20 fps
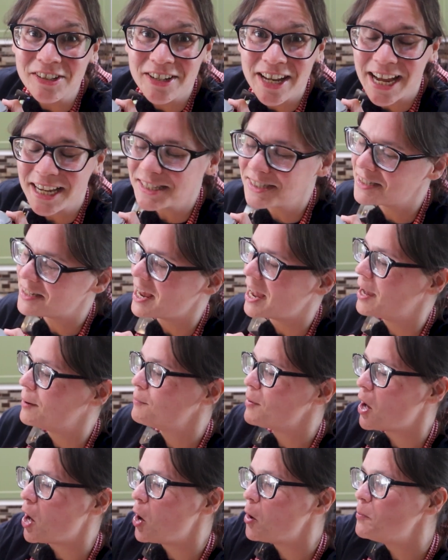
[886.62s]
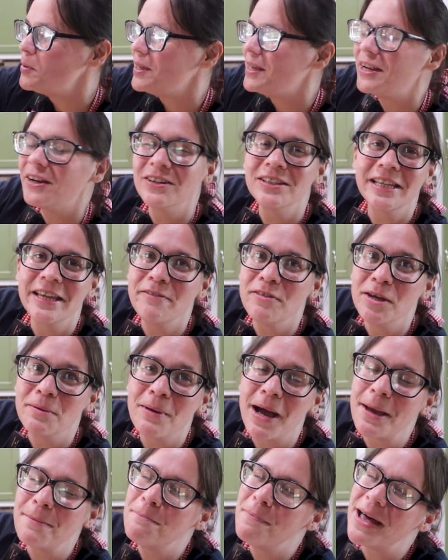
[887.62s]
you next time. I'll be here living
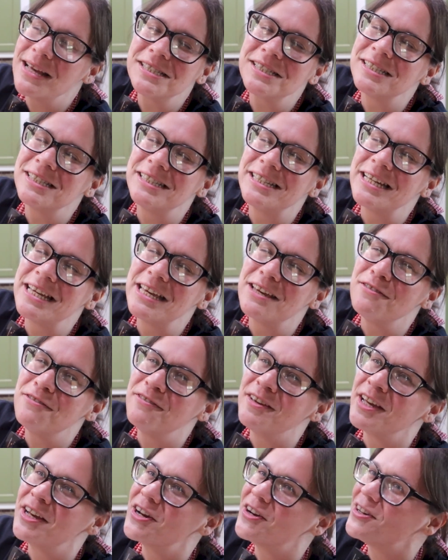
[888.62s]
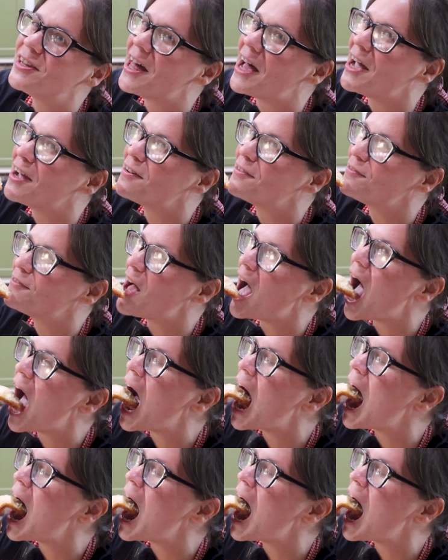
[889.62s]
my best sticky finger life.